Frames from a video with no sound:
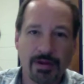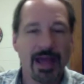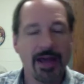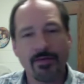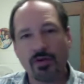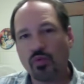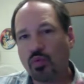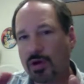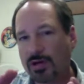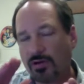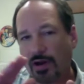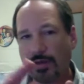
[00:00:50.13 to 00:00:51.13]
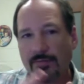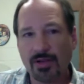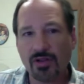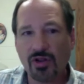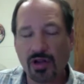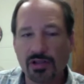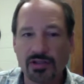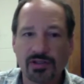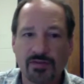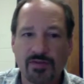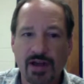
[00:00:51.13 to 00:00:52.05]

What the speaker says: But having one great big long list of